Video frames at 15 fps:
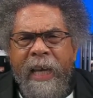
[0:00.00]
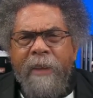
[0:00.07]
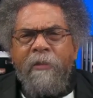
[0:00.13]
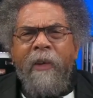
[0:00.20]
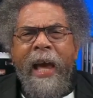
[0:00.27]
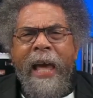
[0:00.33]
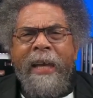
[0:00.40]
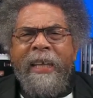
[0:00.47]

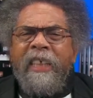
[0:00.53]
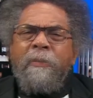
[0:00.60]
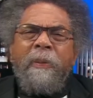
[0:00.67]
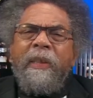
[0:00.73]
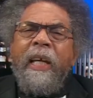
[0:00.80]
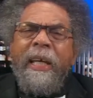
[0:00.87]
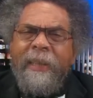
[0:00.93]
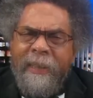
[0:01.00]
life
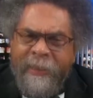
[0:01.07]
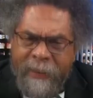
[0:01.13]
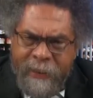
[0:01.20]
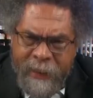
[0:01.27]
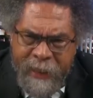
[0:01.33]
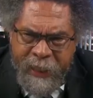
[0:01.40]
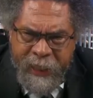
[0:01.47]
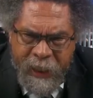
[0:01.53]
in first
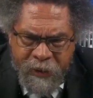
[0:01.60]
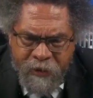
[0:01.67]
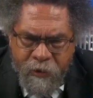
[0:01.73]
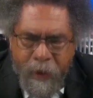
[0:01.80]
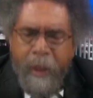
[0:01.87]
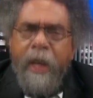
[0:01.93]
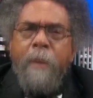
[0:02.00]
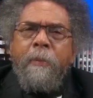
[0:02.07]
world
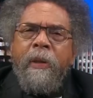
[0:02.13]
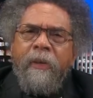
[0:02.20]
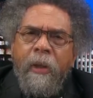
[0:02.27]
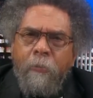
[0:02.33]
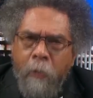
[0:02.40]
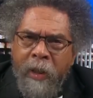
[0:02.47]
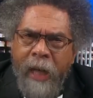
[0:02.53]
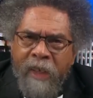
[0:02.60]
countries,
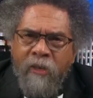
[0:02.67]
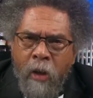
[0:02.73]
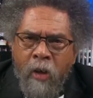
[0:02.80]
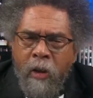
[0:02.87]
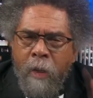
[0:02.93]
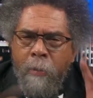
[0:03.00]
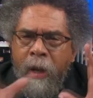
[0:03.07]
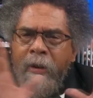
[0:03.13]
right, is
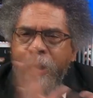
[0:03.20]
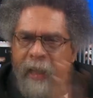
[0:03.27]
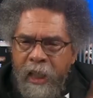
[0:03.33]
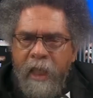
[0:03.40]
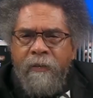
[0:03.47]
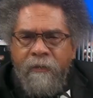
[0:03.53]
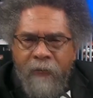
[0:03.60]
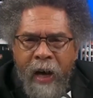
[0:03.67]
not really
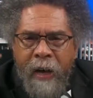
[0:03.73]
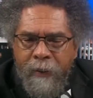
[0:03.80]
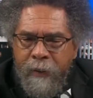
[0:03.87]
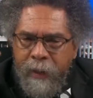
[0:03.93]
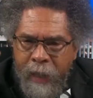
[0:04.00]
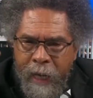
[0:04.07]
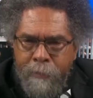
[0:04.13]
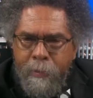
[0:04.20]
suited
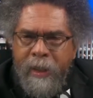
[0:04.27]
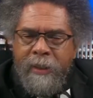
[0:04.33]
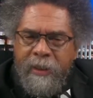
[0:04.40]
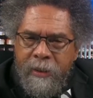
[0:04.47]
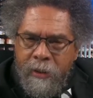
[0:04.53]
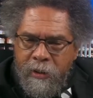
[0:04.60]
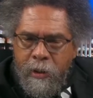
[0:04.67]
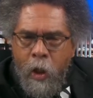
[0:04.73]
for a white
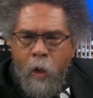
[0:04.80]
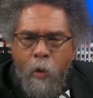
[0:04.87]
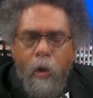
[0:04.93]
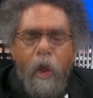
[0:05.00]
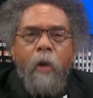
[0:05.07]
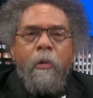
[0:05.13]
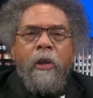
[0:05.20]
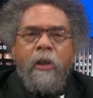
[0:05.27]
person to
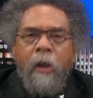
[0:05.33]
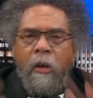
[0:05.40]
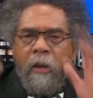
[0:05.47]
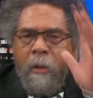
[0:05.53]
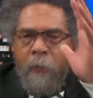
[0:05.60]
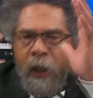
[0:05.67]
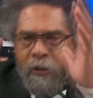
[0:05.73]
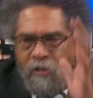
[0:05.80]
go out
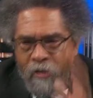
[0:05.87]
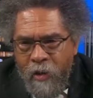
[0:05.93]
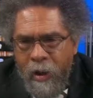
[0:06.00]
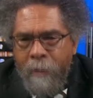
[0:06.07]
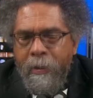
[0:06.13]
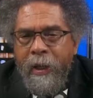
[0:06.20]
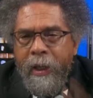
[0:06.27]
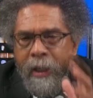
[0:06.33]
there with an
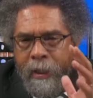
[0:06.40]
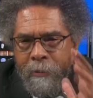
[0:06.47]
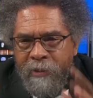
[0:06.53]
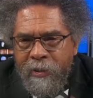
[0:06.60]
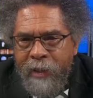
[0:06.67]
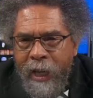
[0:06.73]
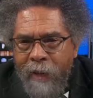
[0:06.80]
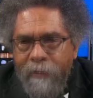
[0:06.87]

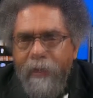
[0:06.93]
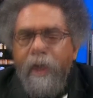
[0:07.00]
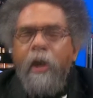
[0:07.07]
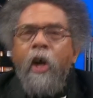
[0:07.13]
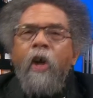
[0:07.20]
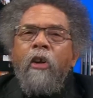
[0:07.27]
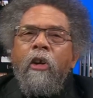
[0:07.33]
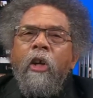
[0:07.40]
attitude of,
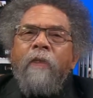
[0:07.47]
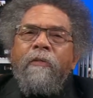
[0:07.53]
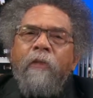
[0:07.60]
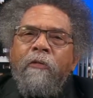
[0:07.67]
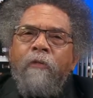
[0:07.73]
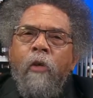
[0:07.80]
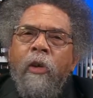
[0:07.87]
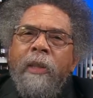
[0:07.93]
you know, we're
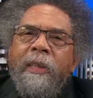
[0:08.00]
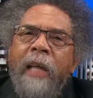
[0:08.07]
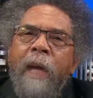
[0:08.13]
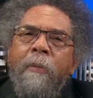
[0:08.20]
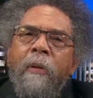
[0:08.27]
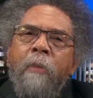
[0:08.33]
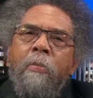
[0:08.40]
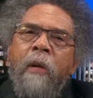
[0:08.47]
at war
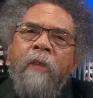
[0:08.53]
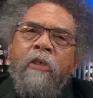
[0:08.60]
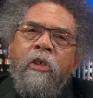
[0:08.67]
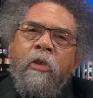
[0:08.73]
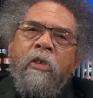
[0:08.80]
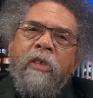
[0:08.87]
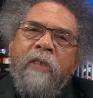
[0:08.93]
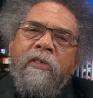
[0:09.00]
with
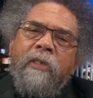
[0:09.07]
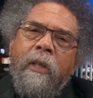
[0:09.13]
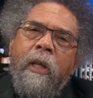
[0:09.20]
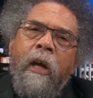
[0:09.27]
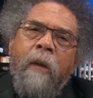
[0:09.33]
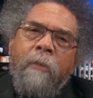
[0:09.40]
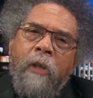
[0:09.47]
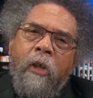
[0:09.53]

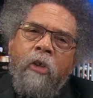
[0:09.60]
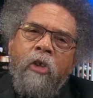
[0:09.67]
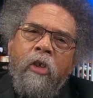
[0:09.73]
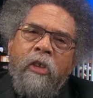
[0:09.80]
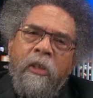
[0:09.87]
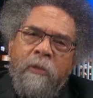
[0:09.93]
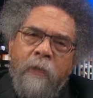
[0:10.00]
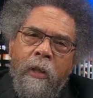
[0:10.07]
non-whites.
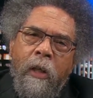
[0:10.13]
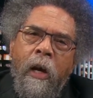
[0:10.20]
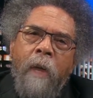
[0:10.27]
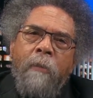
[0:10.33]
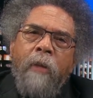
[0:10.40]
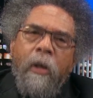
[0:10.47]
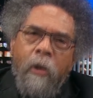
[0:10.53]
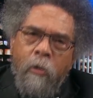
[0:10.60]

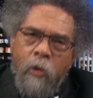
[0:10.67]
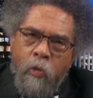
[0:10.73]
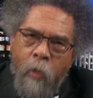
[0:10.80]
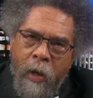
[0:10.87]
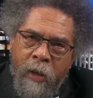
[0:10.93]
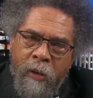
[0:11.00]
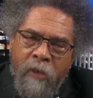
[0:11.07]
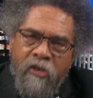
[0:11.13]

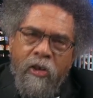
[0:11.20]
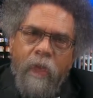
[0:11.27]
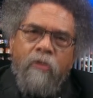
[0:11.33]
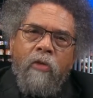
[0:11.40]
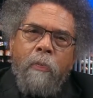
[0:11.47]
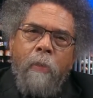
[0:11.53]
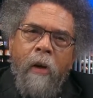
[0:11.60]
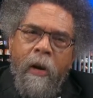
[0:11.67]
It's not
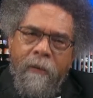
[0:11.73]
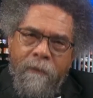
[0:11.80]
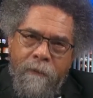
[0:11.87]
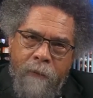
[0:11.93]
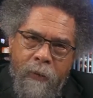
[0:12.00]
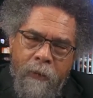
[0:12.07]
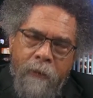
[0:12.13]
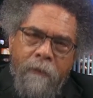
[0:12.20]
usually an
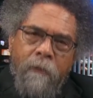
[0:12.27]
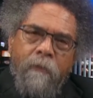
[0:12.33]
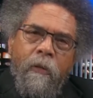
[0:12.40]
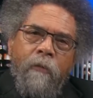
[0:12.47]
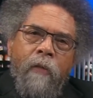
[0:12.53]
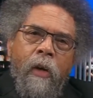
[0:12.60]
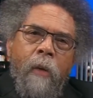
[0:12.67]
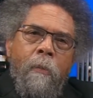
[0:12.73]
adaptive strategy.